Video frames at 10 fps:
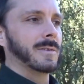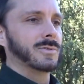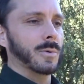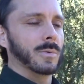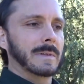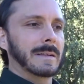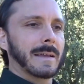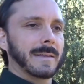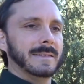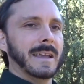So
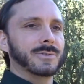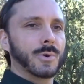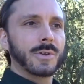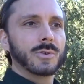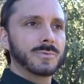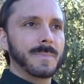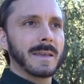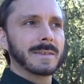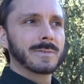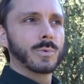the androgynous
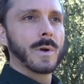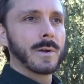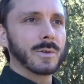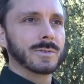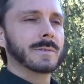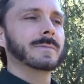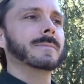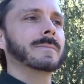beings were not